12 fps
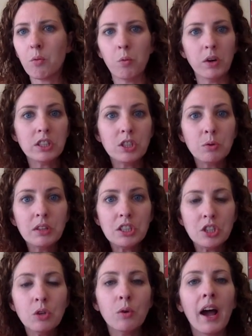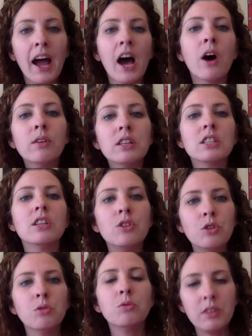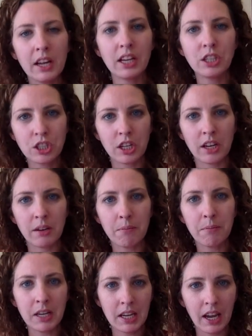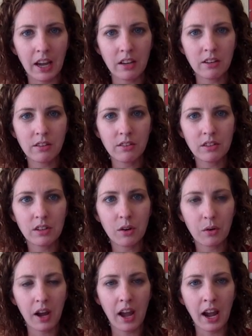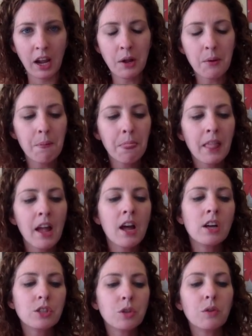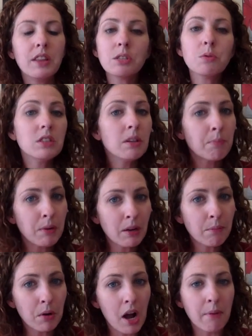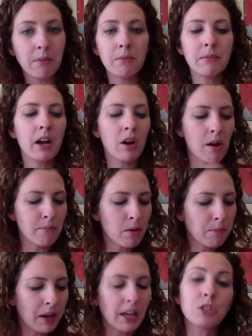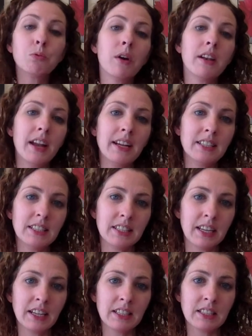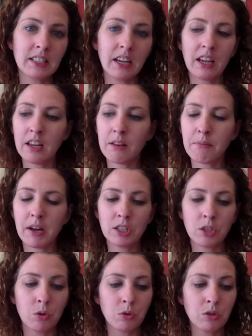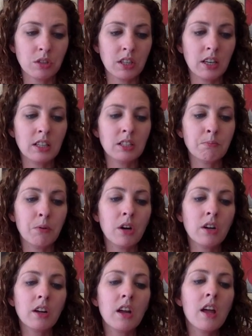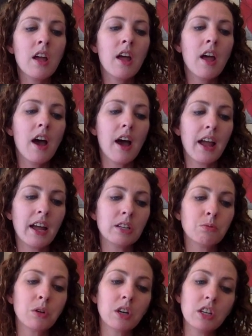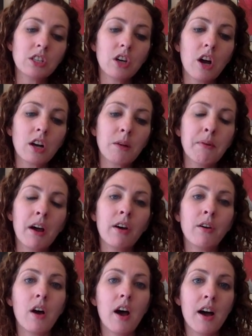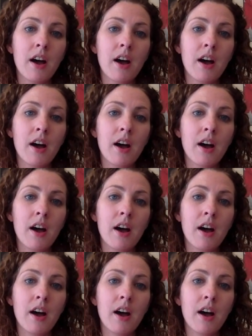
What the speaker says: What do we do? How does a new nation begin? Okay, so this was a big problem. Now, I'm on page 196 in my social studies book, and we're going to talk about